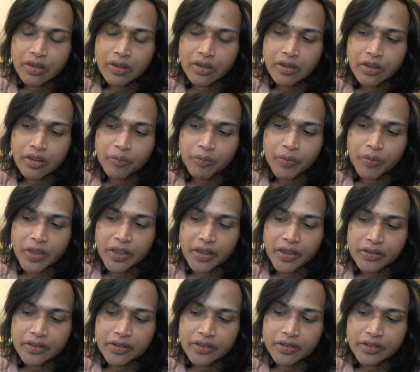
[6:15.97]

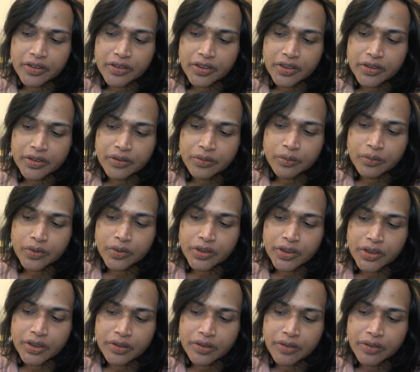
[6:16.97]
capacity to
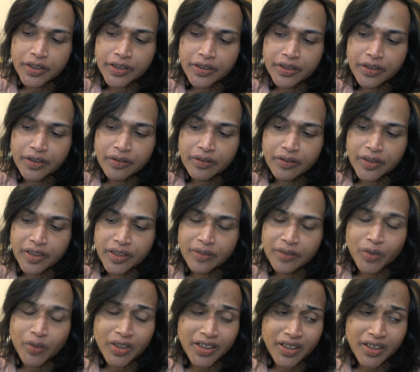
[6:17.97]
work right now.
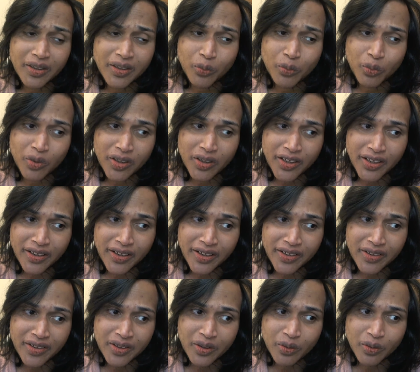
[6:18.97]
And what kind of work can
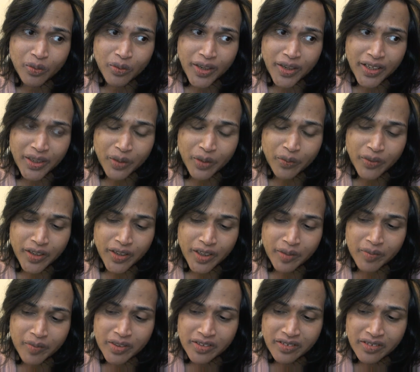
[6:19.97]
I do anyway?
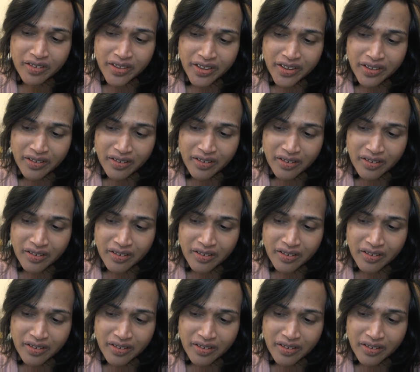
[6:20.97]
I mean, it's like,